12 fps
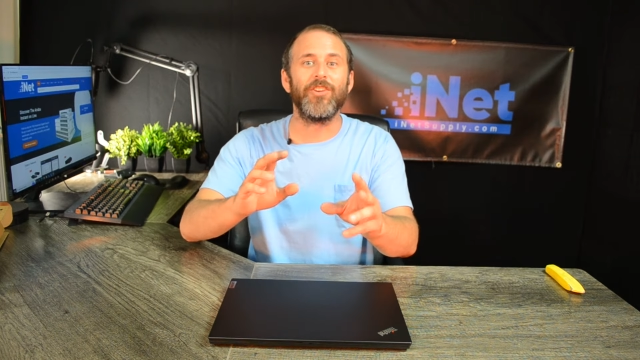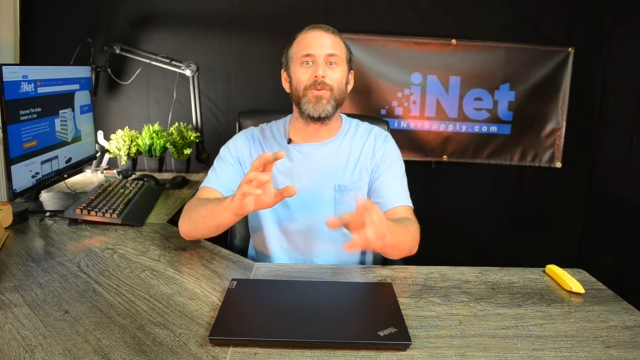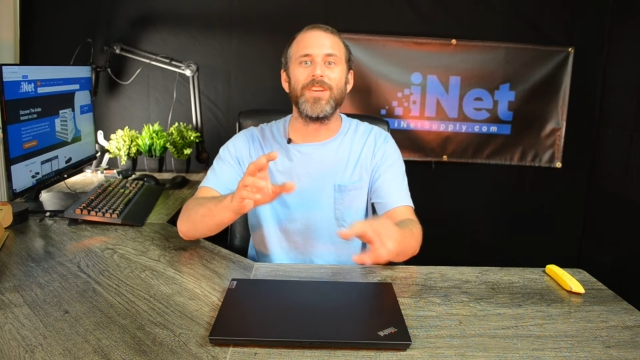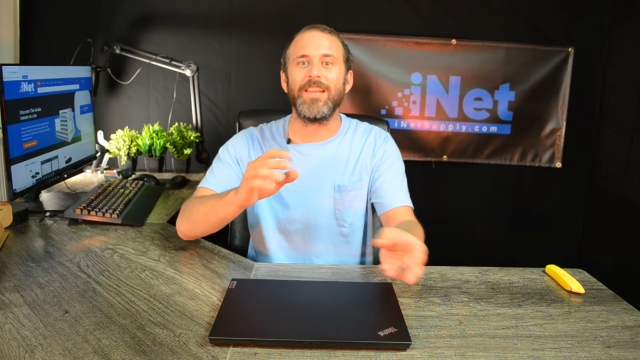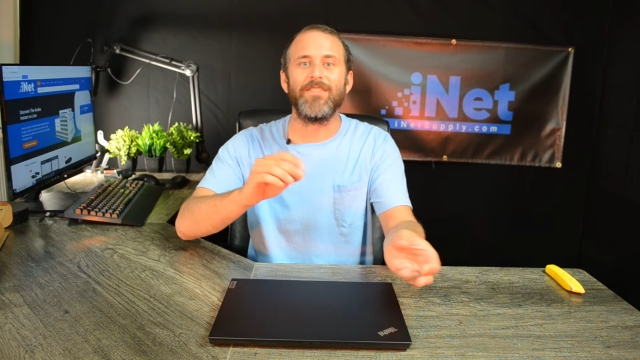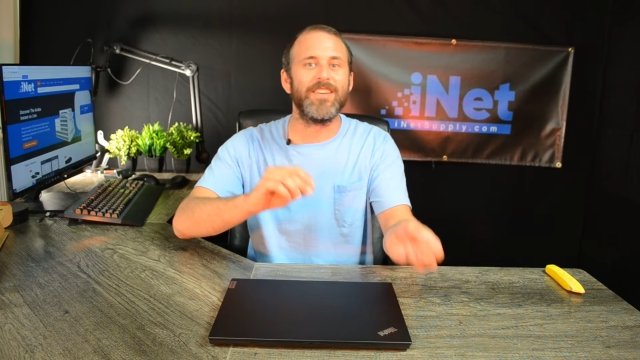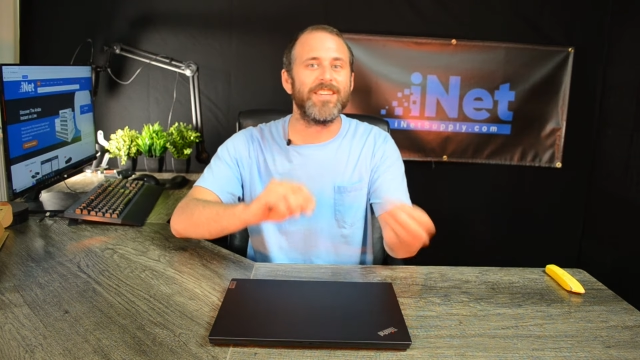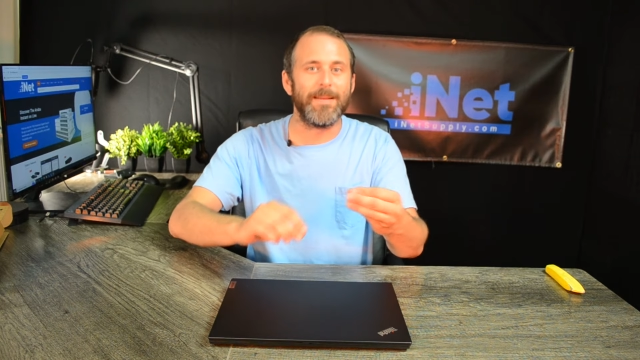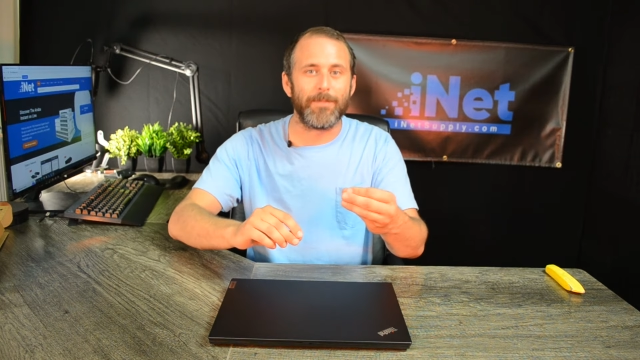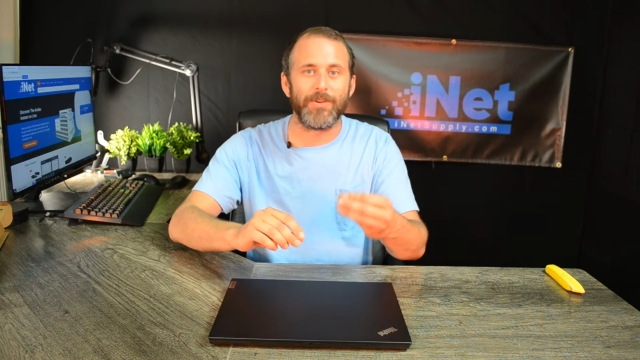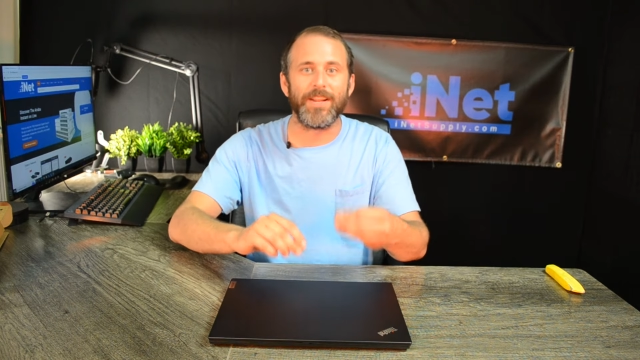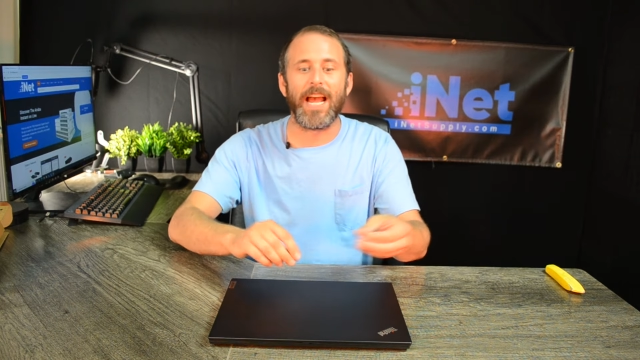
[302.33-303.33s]
do an even
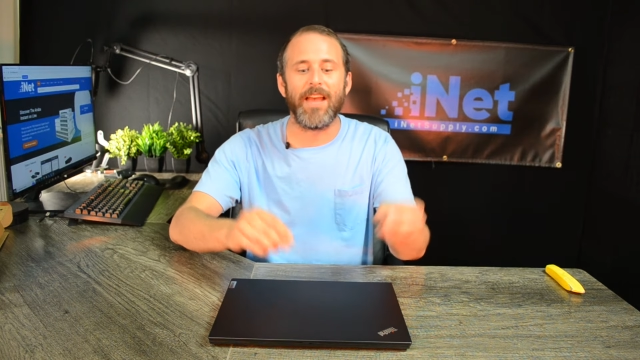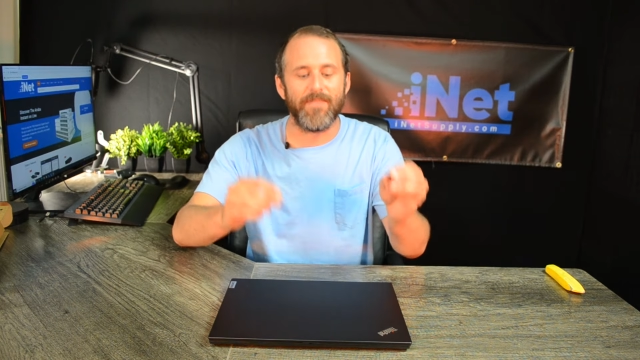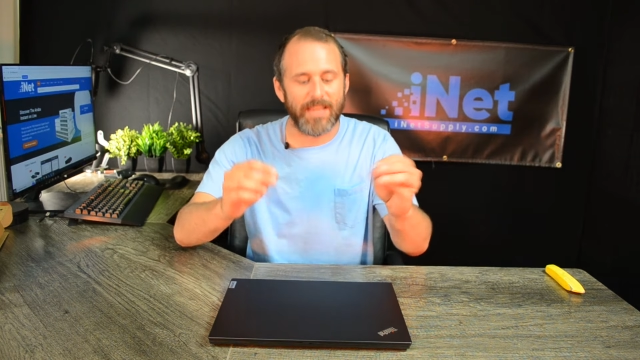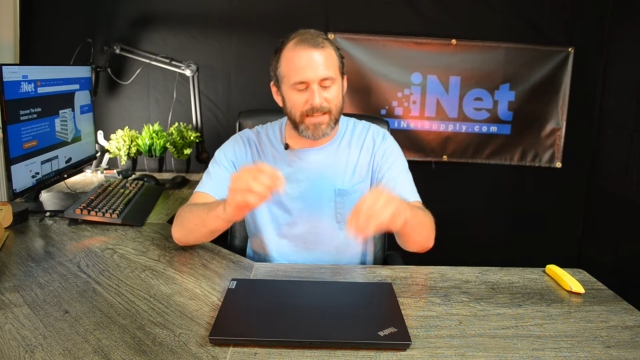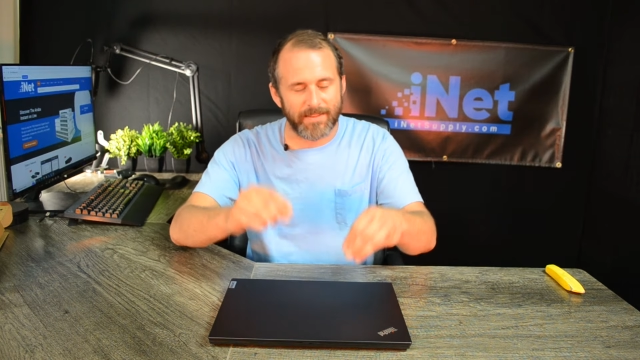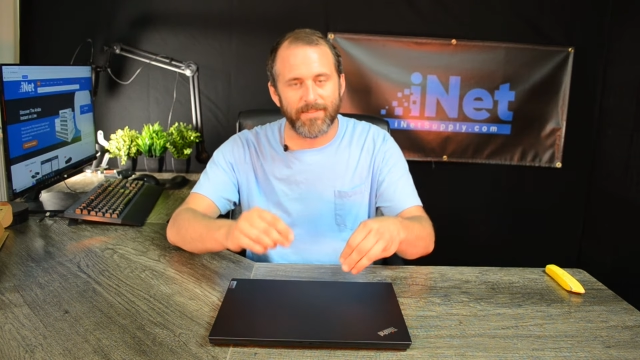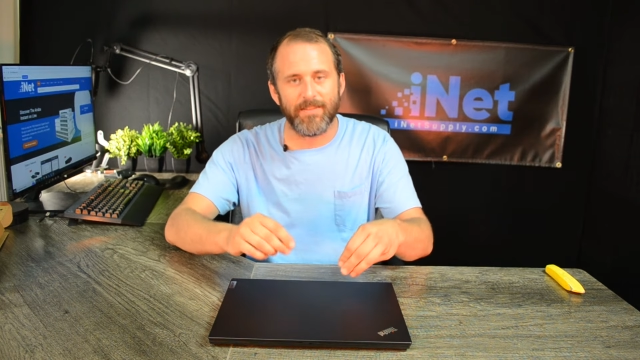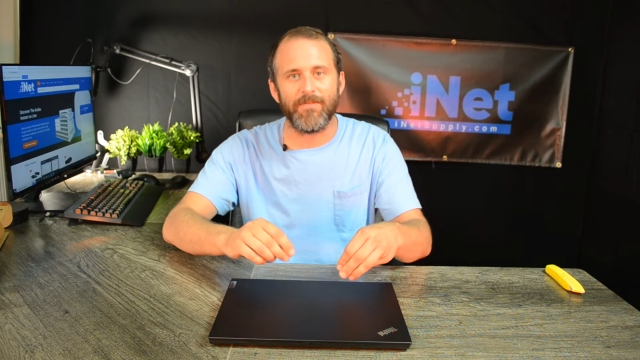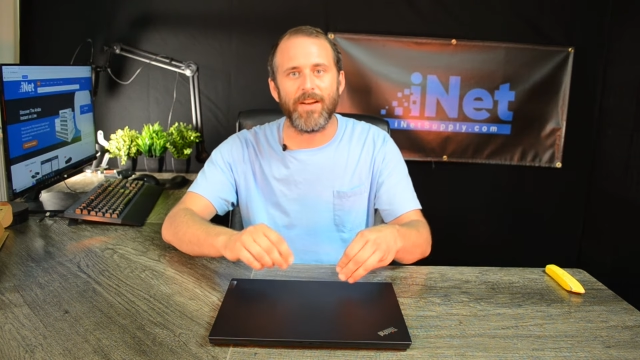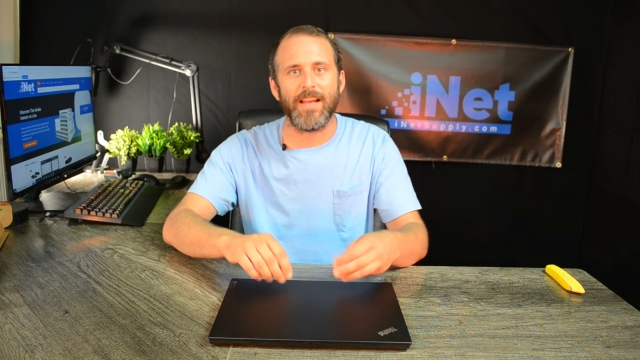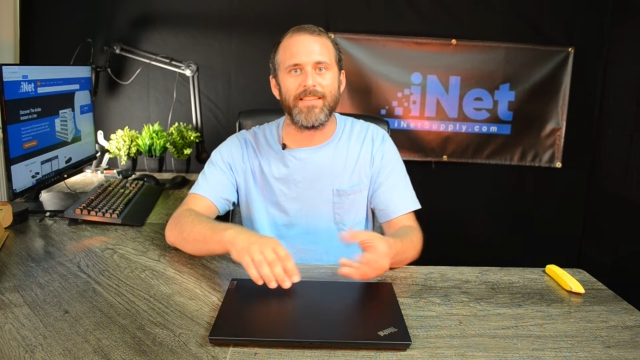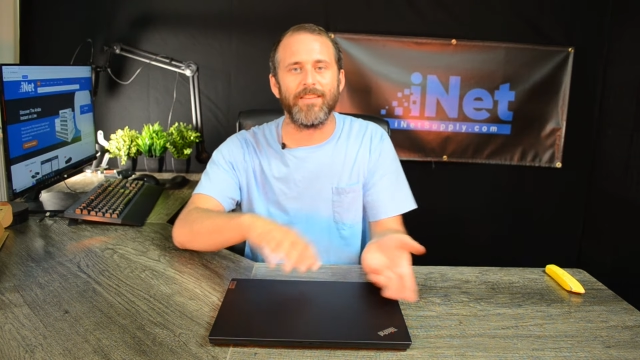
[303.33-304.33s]
deeper dive into this
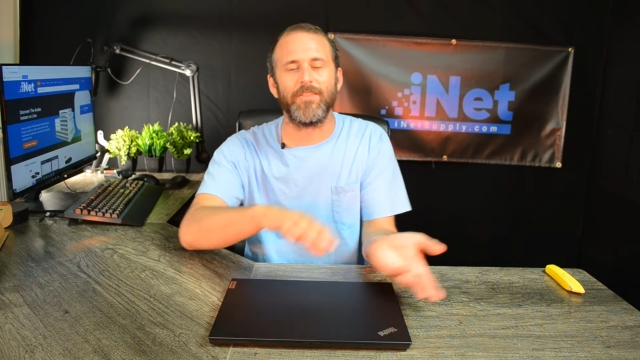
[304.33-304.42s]
device.